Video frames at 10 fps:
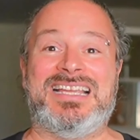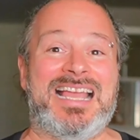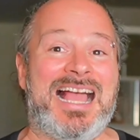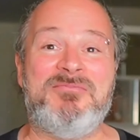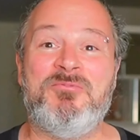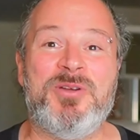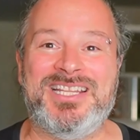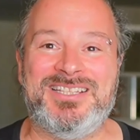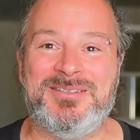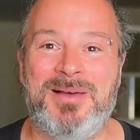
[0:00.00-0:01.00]
I'm
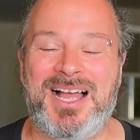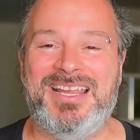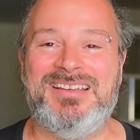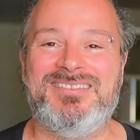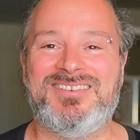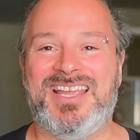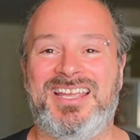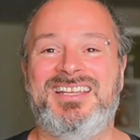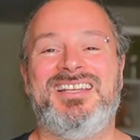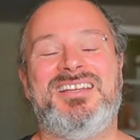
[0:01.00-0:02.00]
ready to buy. Okay,
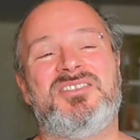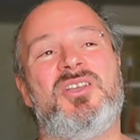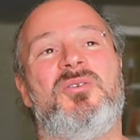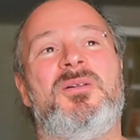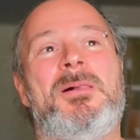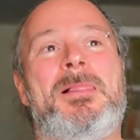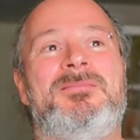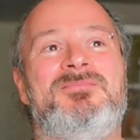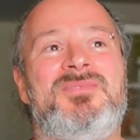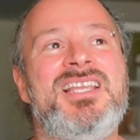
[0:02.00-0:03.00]
so
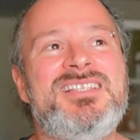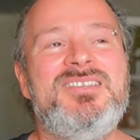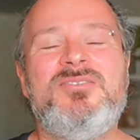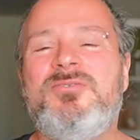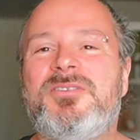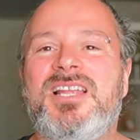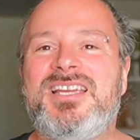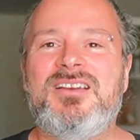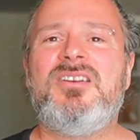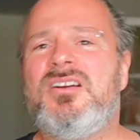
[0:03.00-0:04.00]
the SEO, we're like,
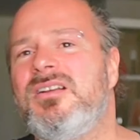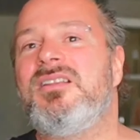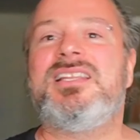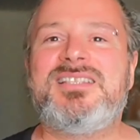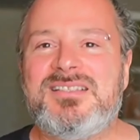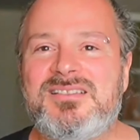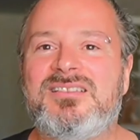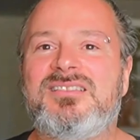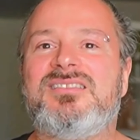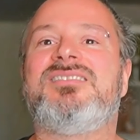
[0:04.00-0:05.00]
let's
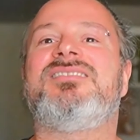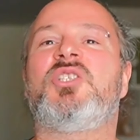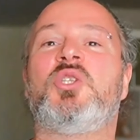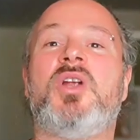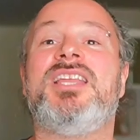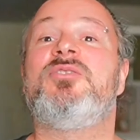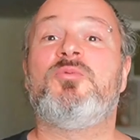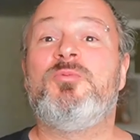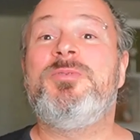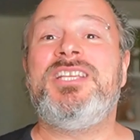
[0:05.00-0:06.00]
try to
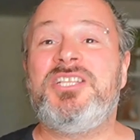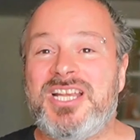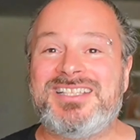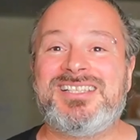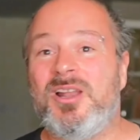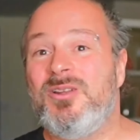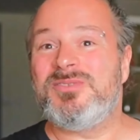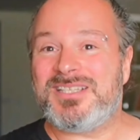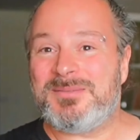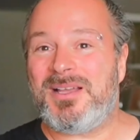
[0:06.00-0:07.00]
reach as close
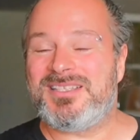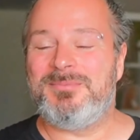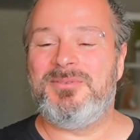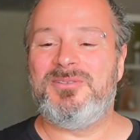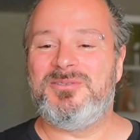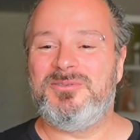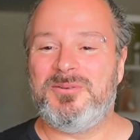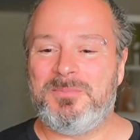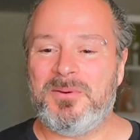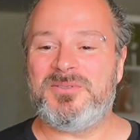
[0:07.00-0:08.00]
as possible to the
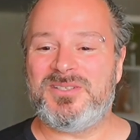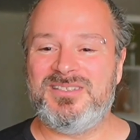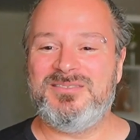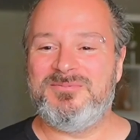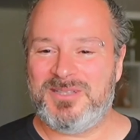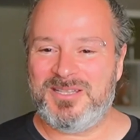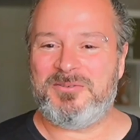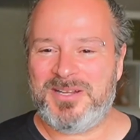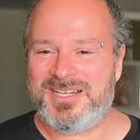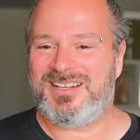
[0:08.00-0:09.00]
person with the
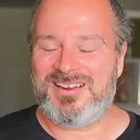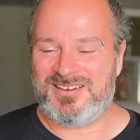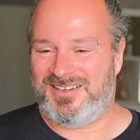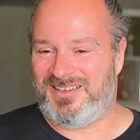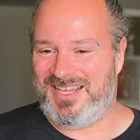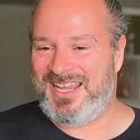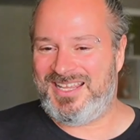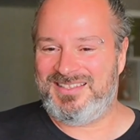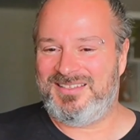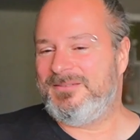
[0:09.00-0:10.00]
credit card on hand.